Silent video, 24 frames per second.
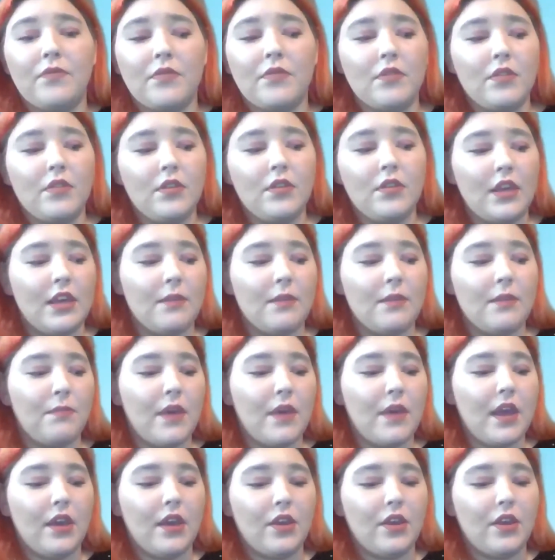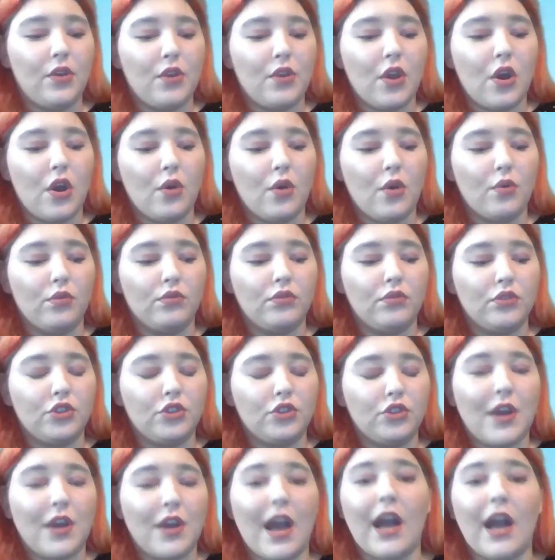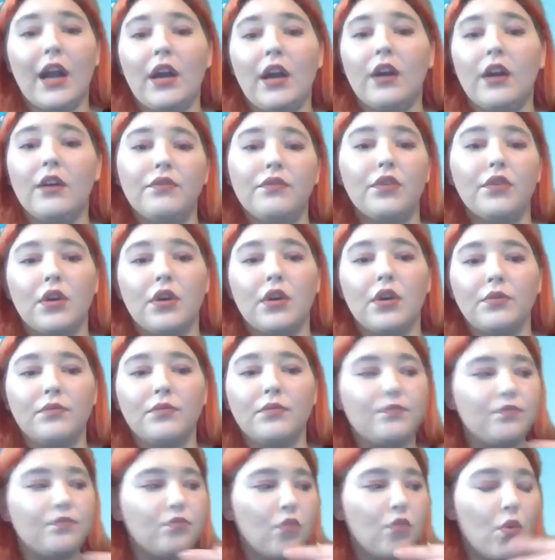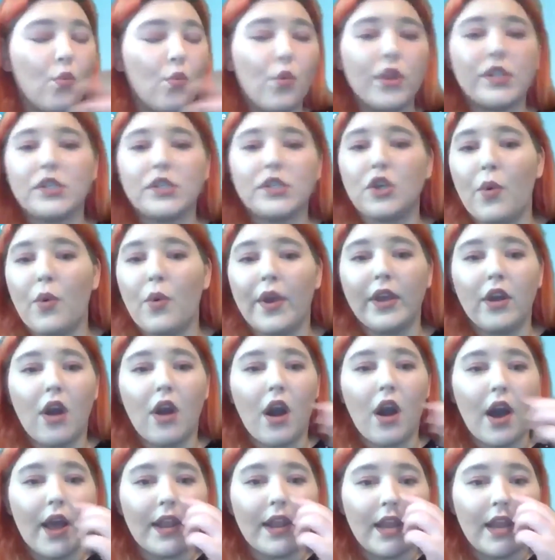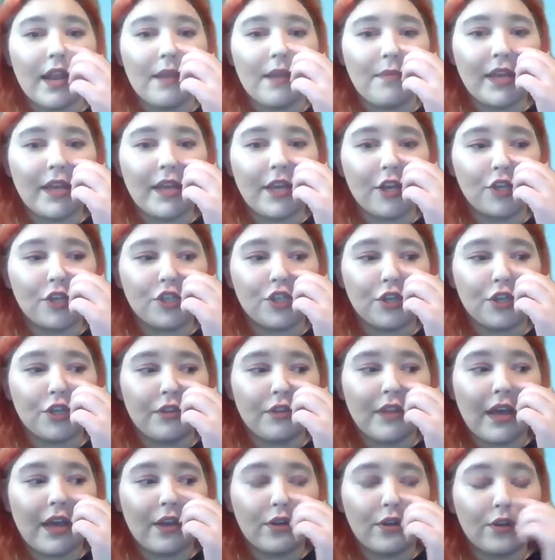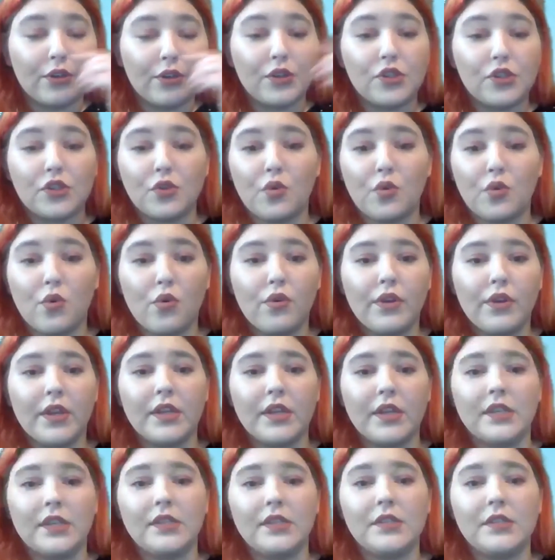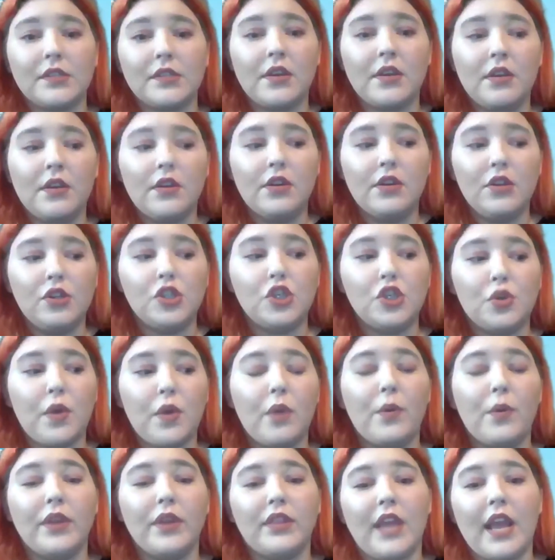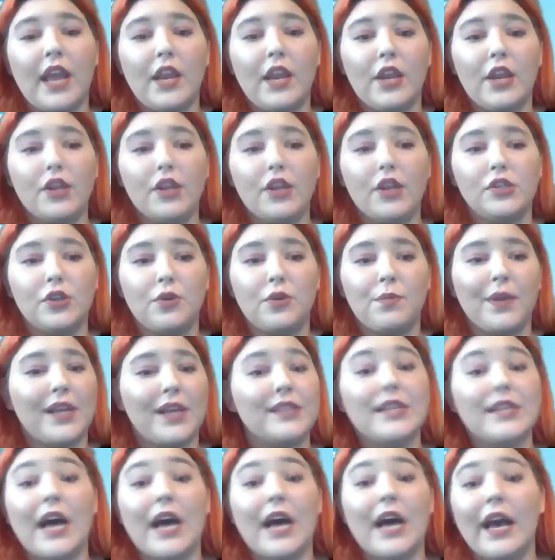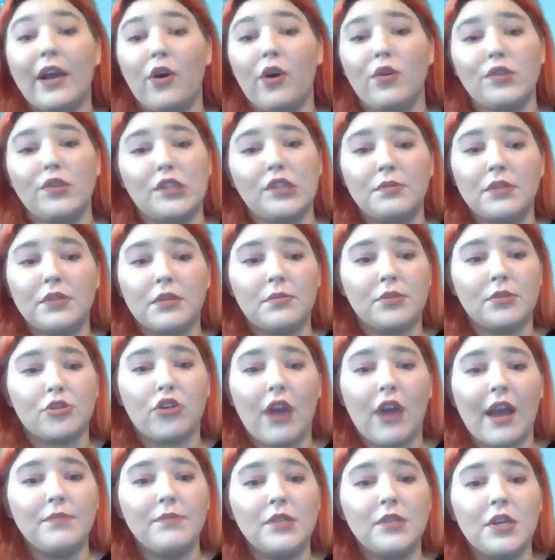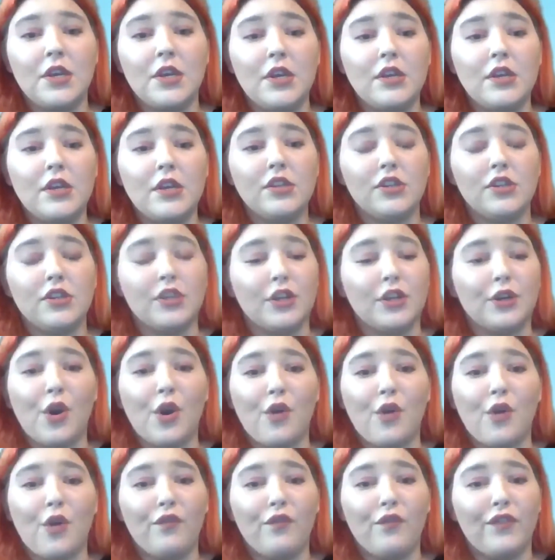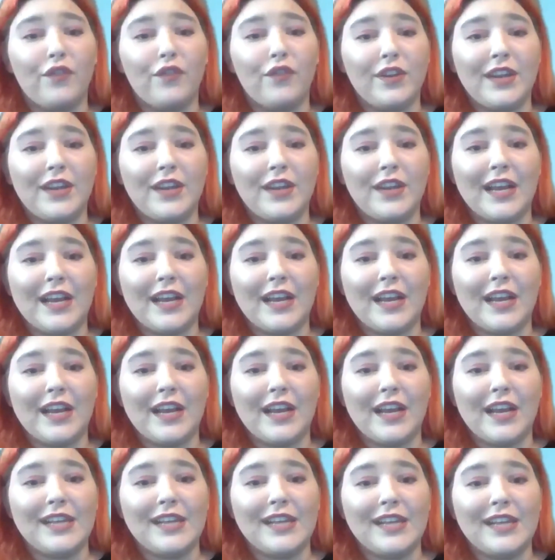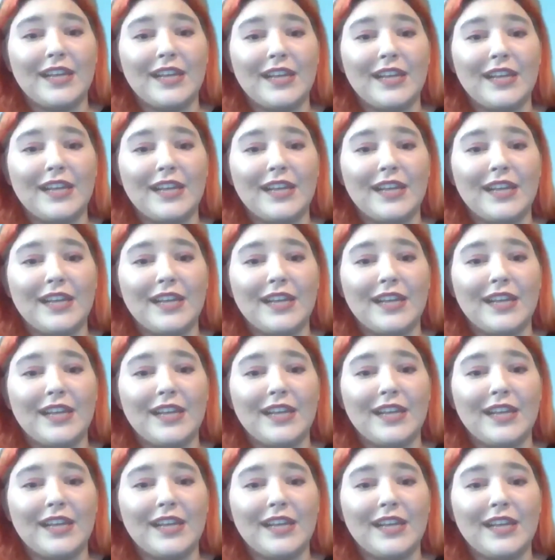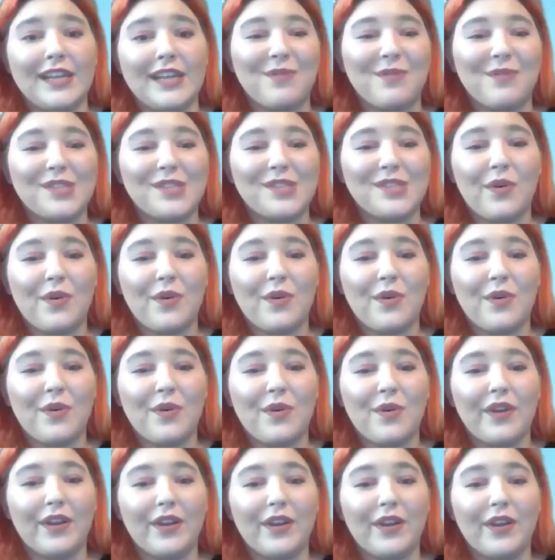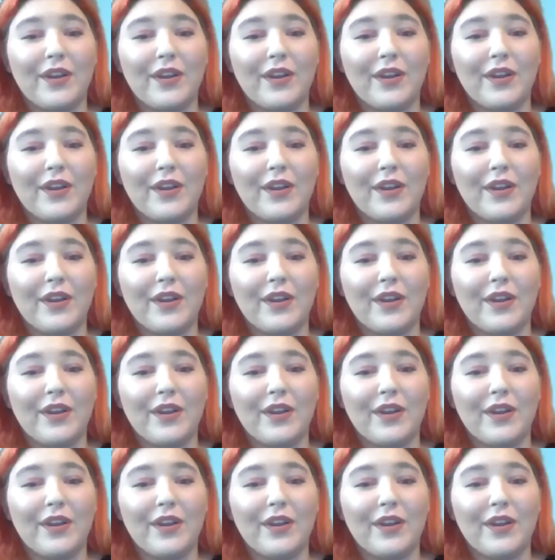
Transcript: keeping, track of, what's going on and making sure that her school is doing what they need to do. Because I also subscribed to their COVID-19 news to see what's going on with UT as